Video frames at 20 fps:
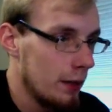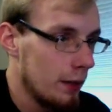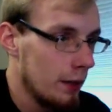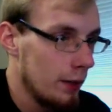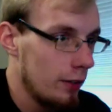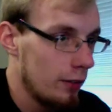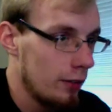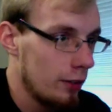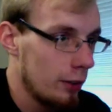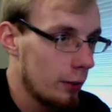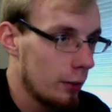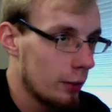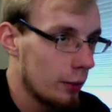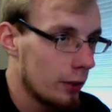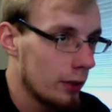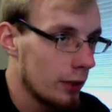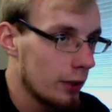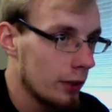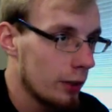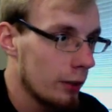So we're going
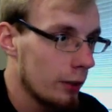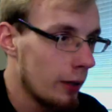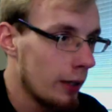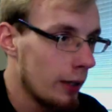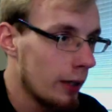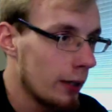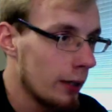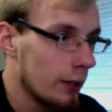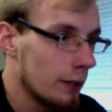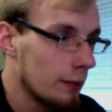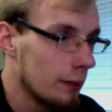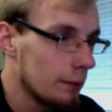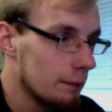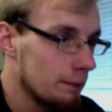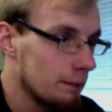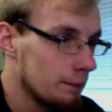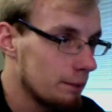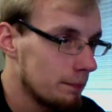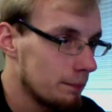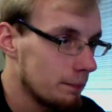to go ahead,
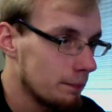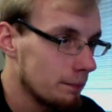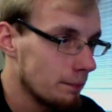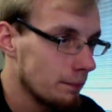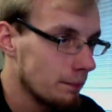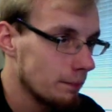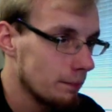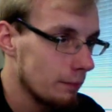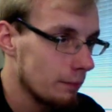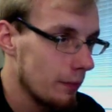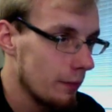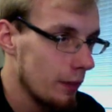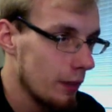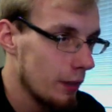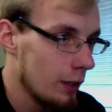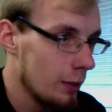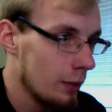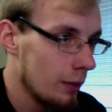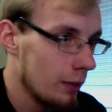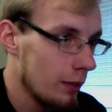
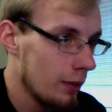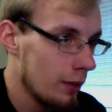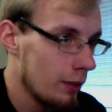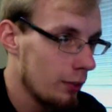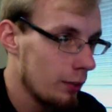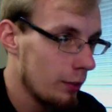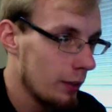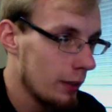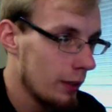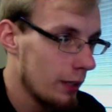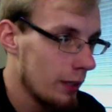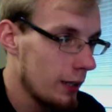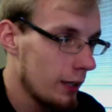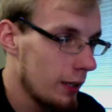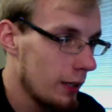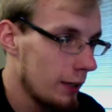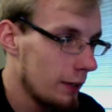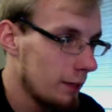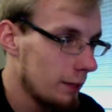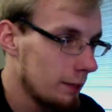go into this one
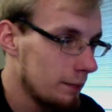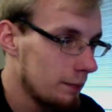again.